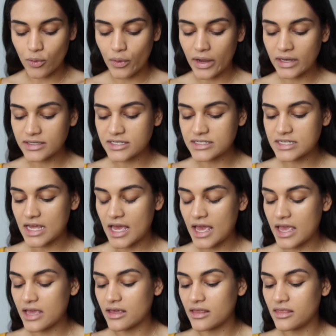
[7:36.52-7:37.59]
going to
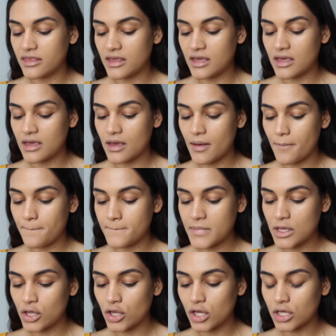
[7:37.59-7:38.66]
take the
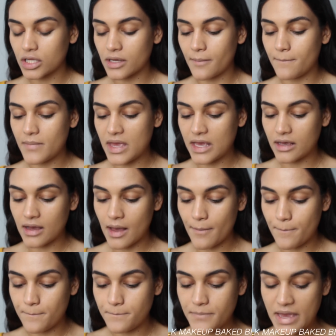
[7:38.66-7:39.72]
Milk
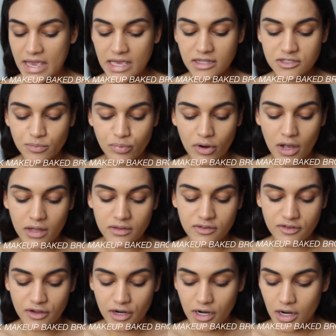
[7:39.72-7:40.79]
Makeup Baked
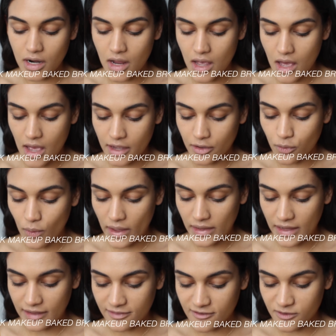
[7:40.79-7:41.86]
Bronzer. I quite
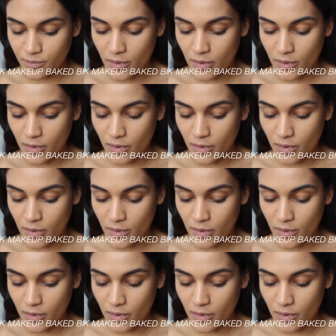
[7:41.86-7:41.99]
like this